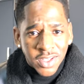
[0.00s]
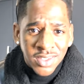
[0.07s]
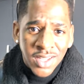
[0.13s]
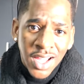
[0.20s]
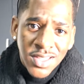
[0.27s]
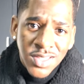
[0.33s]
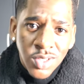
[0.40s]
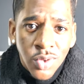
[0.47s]
a
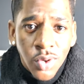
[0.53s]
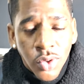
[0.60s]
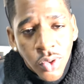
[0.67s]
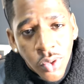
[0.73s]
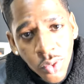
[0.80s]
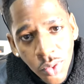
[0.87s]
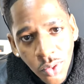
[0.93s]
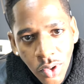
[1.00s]
nice little
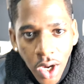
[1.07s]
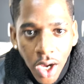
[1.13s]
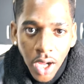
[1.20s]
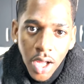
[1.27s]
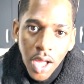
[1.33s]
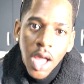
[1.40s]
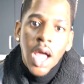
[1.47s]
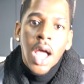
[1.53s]
cougar
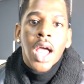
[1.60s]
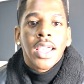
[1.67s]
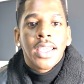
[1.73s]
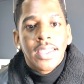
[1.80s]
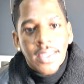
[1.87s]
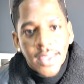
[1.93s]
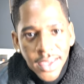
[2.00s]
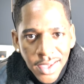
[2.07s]

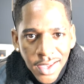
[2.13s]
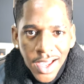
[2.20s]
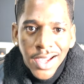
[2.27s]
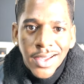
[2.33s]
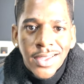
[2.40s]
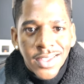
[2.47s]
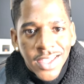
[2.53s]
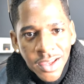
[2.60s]
yeah, I
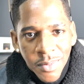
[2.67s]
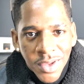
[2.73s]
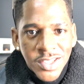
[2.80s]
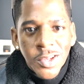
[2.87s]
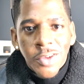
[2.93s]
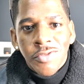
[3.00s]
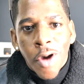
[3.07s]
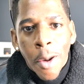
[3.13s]
can get
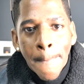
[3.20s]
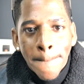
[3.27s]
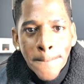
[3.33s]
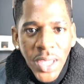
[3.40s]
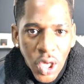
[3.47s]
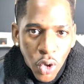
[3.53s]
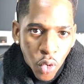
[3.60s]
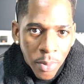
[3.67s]
myself a
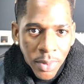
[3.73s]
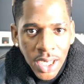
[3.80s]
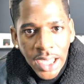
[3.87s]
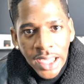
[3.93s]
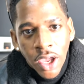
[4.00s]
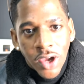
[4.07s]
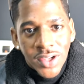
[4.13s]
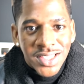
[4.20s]
big woman
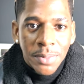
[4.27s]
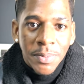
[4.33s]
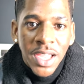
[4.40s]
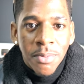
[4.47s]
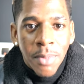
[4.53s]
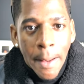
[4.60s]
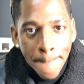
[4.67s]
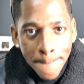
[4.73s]
and get her to pay
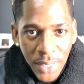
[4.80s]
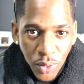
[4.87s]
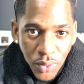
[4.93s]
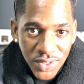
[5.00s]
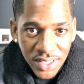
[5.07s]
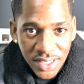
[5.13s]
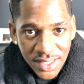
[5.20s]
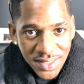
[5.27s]
my
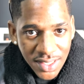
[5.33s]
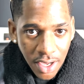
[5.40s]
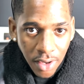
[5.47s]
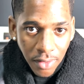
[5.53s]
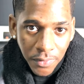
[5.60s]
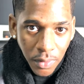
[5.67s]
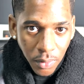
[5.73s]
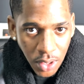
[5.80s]
bills in this
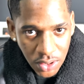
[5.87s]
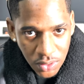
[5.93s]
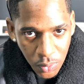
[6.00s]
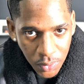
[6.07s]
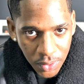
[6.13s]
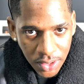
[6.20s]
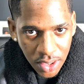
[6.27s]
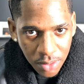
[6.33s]
outfit. What are you
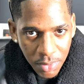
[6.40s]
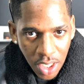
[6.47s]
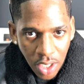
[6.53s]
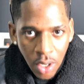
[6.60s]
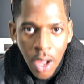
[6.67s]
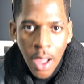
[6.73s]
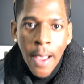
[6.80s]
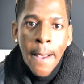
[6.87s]
talking
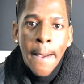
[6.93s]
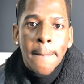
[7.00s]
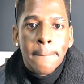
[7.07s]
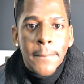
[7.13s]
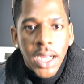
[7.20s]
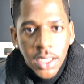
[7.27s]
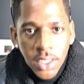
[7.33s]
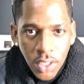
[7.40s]
about?
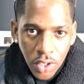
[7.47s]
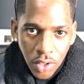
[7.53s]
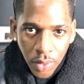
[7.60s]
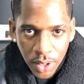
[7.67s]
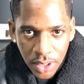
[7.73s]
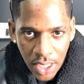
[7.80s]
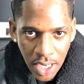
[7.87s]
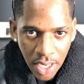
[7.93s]
Man can go
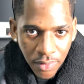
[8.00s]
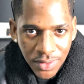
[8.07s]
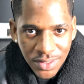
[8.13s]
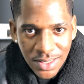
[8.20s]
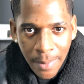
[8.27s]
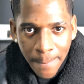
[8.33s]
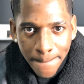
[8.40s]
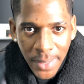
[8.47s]
in
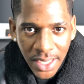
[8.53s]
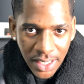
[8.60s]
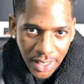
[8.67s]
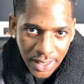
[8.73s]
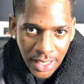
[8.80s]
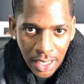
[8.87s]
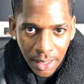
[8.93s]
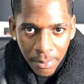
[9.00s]
Harrods and beg a
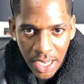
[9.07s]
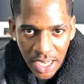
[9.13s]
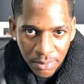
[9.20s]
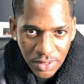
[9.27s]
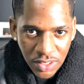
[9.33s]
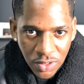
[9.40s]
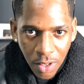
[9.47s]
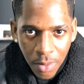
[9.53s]
girl buy
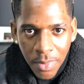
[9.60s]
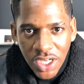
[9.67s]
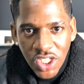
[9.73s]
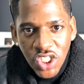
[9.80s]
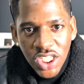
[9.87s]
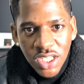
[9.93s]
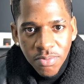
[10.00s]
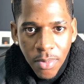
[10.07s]
me something and
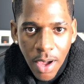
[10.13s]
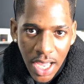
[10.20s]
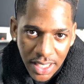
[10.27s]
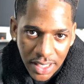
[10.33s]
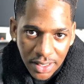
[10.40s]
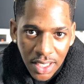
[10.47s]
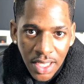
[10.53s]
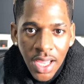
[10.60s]
she buy
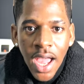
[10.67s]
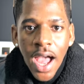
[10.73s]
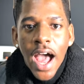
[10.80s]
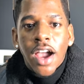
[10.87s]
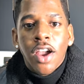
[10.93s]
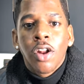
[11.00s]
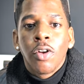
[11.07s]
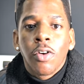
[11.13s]
it.
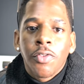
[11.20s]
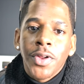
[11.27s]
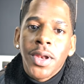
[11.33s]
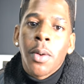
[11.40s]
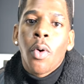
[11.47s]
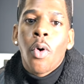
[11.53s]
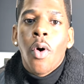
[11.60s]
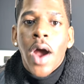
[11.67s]
I can look for
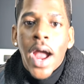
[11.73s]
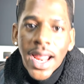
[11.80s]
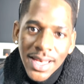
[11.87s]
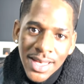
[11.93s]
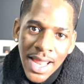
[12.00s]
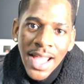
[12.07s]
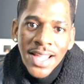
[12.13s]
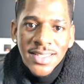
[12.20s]
them white
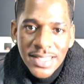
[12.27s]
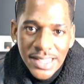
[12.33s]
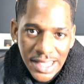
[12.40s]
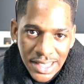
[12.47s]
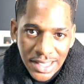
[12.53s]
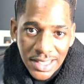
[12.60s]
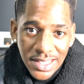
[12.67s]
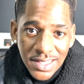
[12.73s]
nice
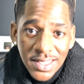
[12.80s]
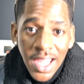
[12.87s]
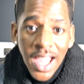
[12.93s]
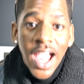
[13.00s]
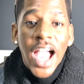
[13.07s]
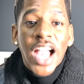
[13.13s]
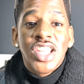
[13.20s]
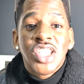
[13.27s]
ladies
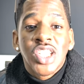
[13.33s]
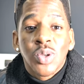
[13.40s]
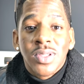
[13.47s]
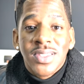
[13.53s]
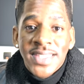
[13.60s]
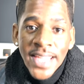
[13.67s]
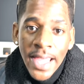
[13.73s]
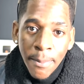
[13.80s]
and she'll
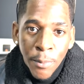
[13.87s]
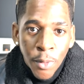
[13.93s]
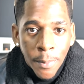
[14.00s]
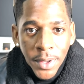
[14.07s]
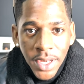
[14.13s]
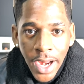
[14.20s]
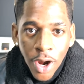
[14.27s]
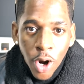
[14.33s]
take me
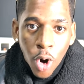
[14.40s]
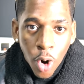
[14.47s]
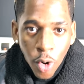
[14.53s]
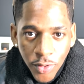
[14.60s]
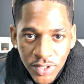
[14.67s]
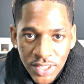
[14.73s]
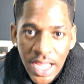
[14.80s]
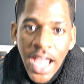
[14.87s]
up in her
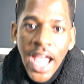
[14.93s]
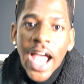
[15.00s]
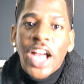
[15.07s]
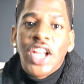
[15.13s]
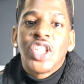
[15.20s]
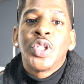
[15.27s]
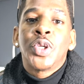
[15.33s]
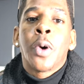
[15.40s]
house
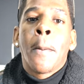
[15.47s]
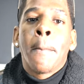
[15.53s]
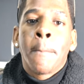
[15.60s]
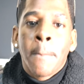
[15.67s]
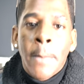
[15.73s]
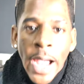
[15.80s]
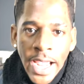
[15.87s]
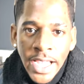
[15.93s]
and she'll
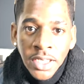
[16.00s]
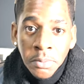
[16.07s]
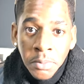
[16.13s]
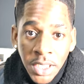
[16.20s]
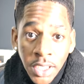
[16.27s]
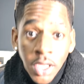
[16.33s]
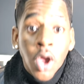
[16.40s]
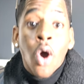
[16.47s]
mind
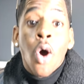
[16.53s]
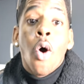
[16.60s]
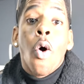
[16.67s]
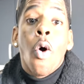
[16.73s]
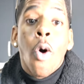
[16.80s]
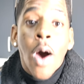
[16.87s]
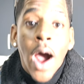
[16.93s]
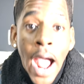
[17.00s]
me.
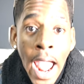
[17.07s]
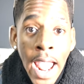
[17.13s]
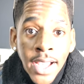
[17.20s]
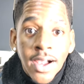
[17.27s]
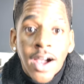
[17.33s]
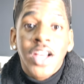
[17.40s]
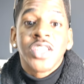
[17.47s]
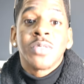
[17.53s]
Why?
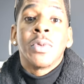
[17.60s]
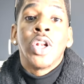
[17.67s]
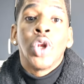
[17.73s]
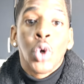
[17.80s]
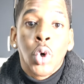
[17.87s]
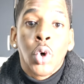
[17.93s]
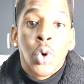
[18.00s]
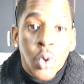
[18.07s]
Cause me
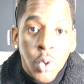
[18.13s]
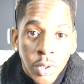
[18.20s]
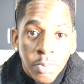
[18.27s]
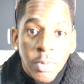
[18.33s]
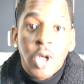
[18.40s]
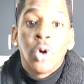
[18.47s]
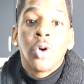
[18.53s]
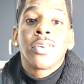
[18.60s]
look good,
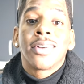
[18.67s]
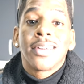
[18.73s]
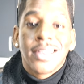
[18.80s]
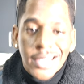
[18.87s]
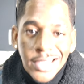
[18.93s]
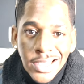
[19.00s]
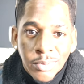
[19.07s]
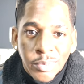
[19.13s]
me look
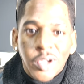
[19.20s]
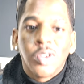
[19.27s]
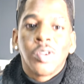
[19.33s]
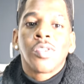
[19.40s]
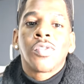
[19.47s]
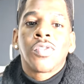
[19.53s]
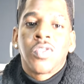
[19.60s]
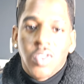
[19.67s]
clean, me
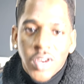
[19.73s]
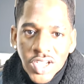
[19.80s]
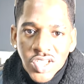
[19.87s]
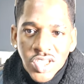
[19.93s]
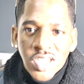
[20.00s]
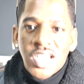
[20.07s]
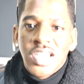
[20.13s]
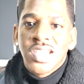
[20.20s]
look
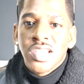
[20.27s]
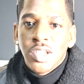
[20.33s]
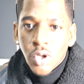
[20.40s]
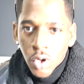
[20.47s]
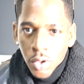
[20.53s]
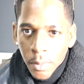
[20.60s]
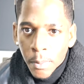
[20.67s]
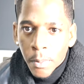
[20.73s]
fresh. This
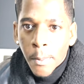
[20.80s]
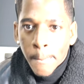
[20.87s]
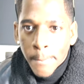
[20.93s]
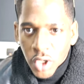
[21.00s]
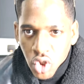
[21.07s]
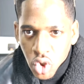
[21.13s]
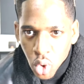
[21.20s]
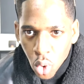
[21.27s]
look
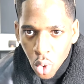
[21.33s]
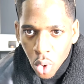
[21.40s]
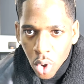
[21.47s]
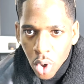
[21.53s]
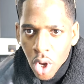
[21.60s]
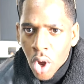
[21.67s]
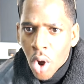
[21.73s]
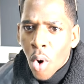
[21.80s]
mature.
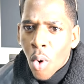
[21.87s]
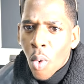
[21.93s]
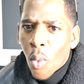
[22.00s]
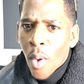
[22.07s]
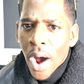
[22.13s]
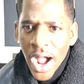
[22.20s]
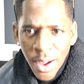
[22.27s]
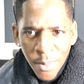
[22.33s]

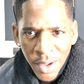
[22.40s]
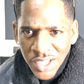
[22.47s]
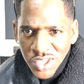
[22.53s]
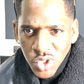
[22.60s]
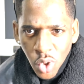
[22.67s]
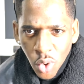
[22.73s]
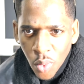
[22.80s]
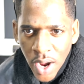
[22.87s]
Why am I
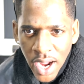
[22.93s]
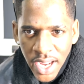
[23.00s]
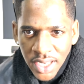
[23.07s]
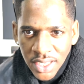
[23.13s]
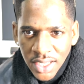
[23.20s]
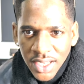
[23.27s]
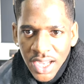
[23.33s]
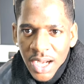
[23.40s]
so white
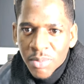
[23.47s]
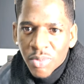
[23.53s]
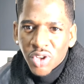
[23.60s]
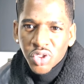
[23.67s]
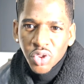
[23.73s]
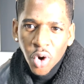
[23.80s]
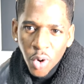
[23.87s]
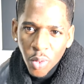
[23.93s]
in the
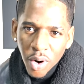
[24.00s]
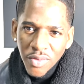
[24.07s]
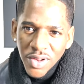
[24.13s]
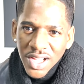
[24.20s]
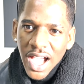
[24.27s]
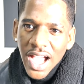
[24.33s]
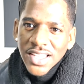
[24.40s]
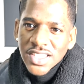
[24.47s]
camera? Don't worry
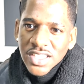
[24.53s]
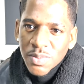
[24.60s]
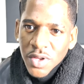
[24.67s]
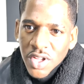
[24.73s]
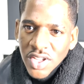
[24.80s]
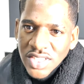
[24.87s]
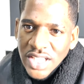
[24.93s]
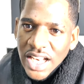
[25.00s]
guys, it's
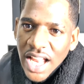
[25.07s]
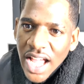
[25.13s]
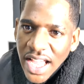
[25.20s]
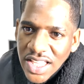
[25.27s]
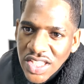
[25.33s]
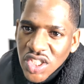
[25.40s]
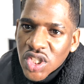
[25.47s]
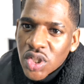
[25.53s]
because the
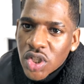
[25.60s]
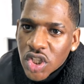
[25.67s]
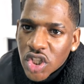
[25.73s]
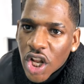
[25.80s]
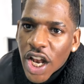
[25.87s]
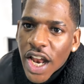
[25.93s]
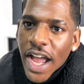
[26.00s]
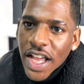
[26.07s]
light is
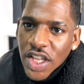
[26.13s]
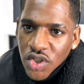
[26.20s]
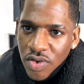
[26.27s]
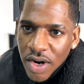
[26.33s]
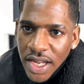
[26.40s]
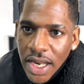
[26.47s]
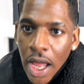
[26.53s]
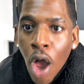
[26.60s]
the light is
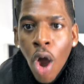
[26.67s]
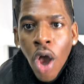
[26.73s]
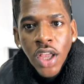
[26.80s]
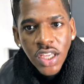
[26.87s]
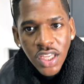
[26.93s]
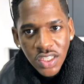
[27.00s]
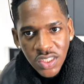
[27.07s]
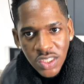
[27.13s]
right there.
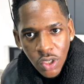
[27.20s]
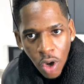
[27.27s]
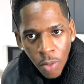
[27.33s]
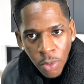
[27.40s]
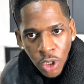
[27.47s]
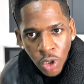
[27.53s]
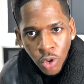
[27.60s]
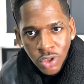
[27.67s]
You see how
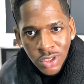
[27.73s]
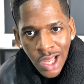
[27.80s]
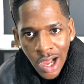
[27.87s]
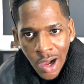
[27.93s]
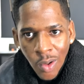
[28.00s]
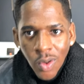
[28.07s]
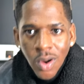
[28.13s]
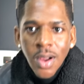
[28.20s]
me look
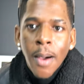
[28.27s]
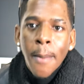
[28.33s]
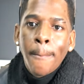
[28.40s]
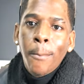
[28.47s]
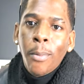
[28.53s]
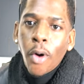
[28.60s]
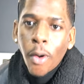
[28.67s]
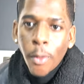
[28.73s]
now?
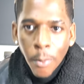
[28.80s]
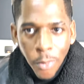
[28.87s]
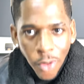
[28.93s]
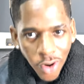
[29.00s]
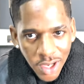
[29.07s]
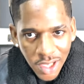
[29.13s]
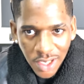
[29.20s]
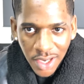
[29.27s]

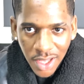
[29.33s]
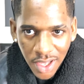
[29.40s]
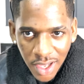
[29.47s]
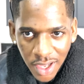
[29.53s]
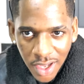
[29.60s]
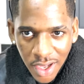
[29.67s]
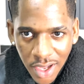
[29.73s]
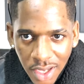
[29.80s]
Bombo
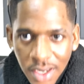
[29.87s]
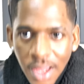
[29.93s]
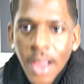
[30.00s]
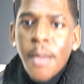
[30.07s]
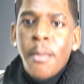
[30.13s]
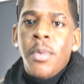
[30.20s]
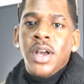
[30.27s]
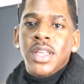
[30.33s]
clock.
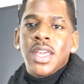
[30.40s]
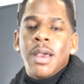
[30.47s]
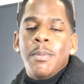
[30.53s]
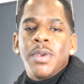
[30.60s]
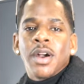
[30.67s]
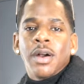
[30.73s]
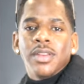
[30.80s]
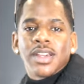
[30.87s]
But yeah,
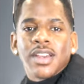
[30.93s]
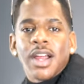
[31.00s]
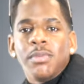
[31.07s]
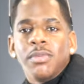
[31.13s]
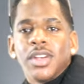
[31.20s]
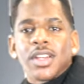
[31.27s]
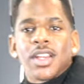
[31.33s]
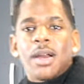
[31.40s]
big up the
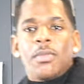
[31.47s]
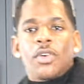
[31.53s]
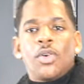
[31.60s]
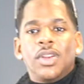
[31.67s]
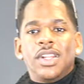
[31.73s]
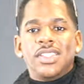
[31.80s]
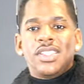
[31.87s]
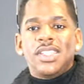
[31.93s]
camera, the camera
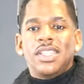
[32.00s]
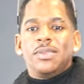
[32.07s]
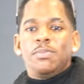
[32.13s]
quality,